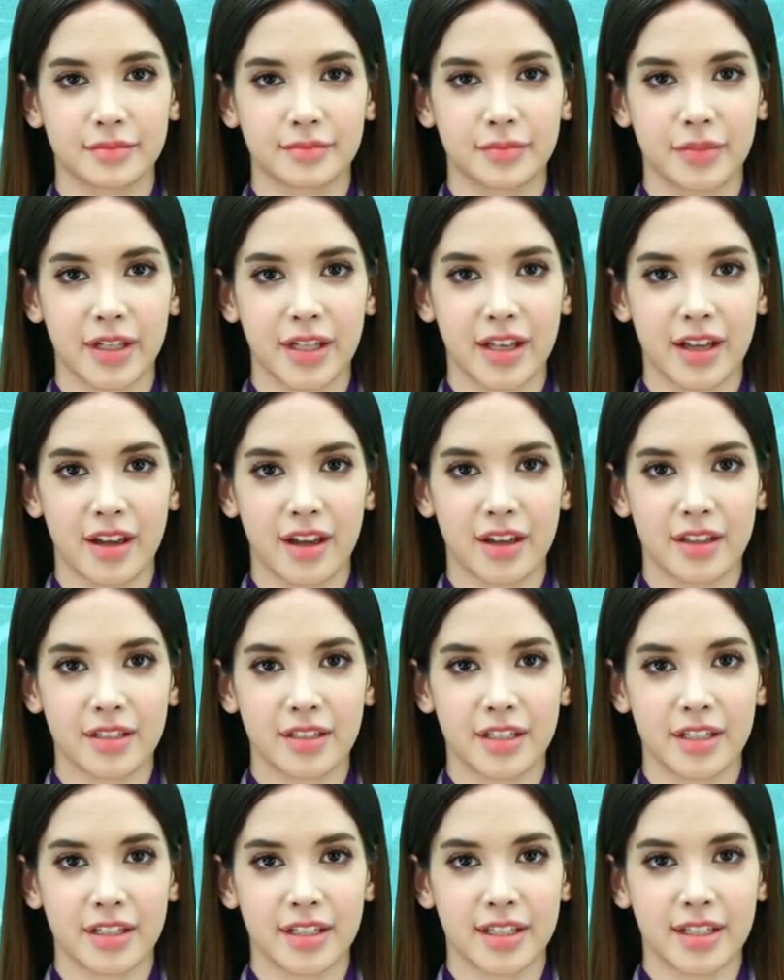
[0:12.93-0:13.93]
Read
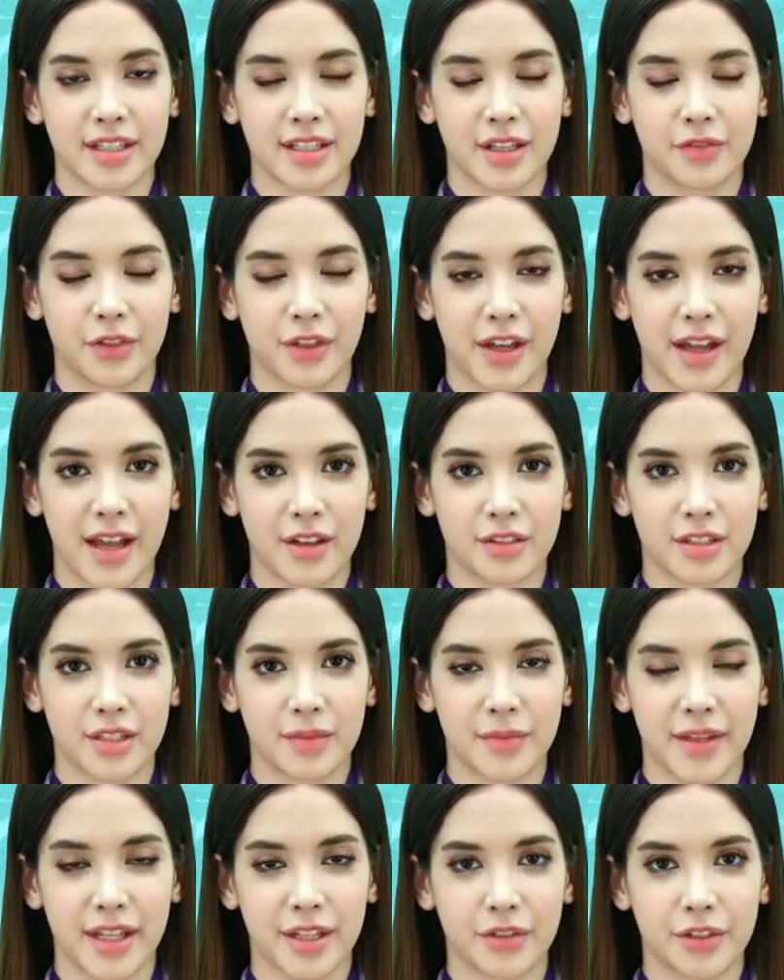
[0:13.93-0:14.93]
on to discover how
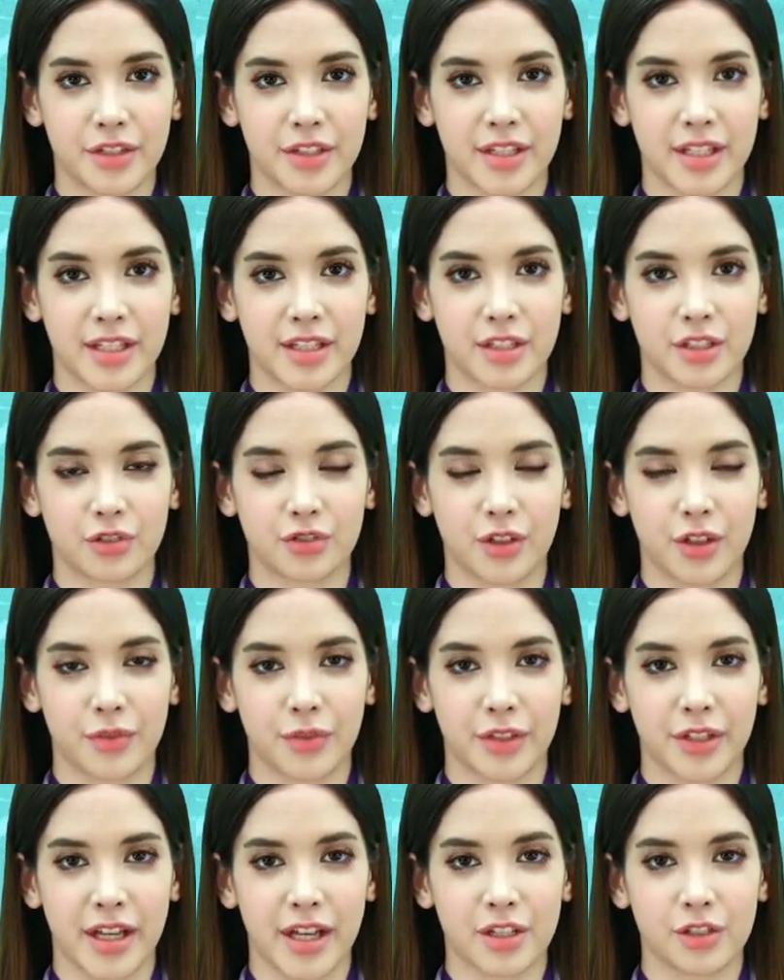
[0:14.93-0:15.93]
to make your teeth
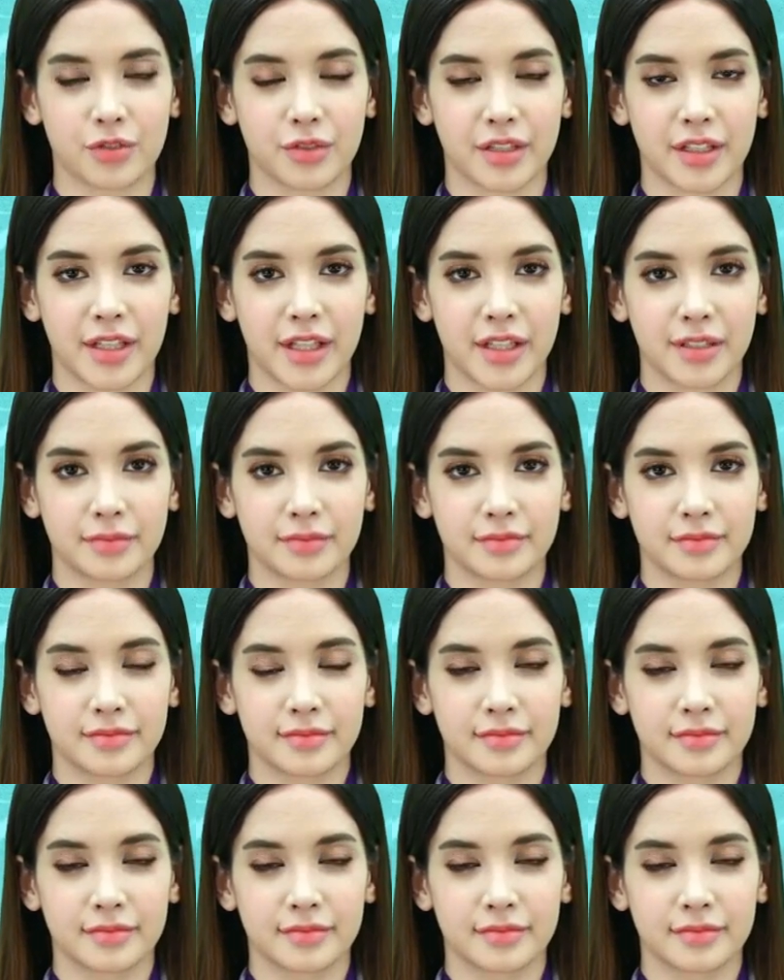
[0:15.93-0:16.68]
stronger naturally.